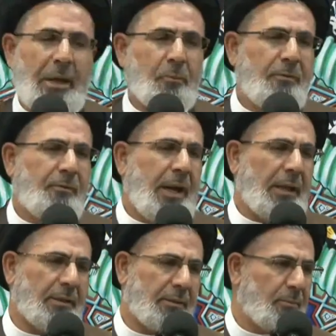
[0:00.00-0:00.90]
And we
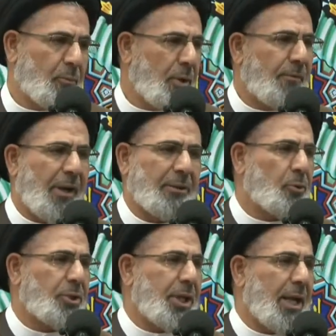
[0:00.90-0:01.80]
fail. We fail
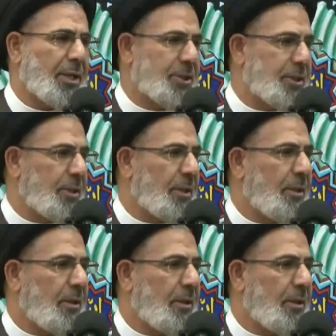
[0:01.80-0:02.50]
to change.